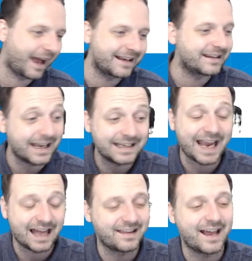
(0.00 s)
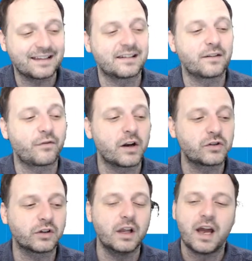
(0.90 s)
I like the
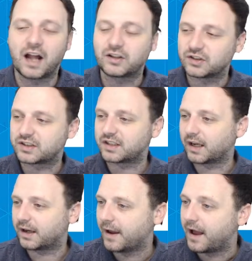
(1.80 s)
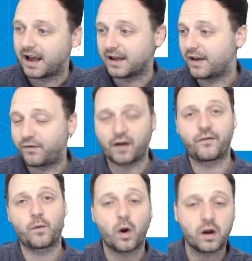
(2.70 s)
differential. I just think if
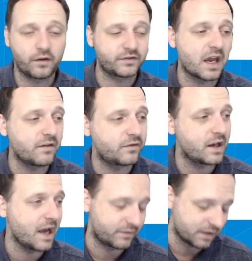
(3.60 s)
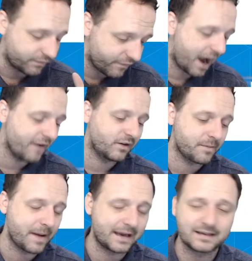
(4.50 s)
I'm going off safety, I've said 5 at the
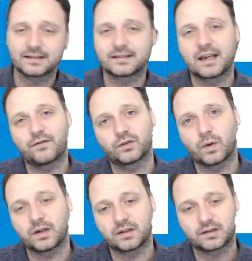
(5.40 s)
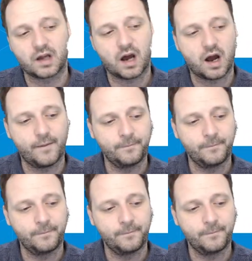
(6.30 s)
back is the safest way to start.